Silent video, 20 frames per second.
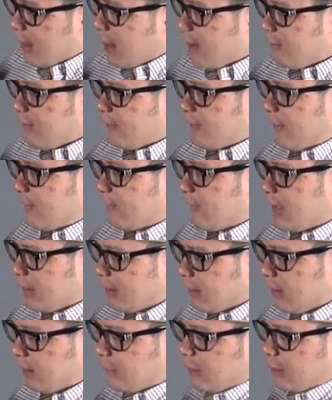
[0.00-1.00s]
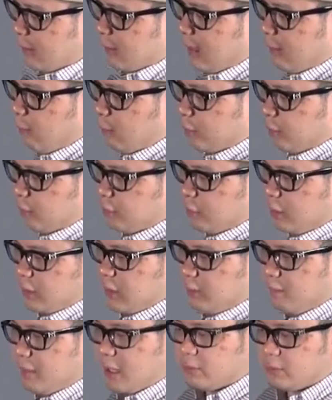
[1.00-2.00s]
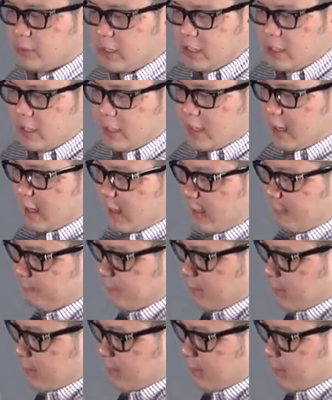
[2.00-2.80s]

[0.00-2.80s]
other than that, and then I want to talk about the uh,